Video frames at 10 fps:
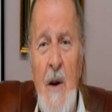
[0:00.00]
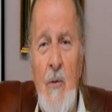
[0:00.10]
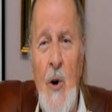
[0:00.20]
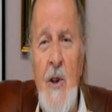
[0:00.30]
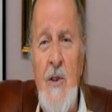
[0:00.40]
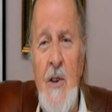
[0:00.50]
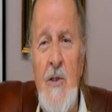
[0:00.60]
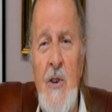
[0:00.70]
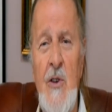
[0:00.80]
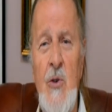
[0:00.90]
For
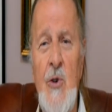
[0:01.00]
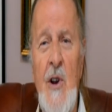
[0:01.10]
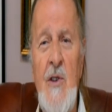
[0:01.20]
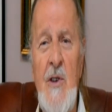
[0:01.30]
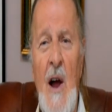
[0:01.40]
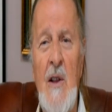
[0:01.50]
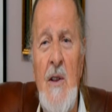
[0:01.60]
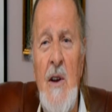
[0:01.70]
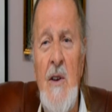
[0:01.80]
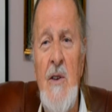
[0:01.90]
instance, endurance
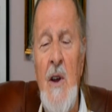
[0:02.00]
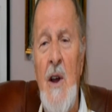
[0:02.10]
athletes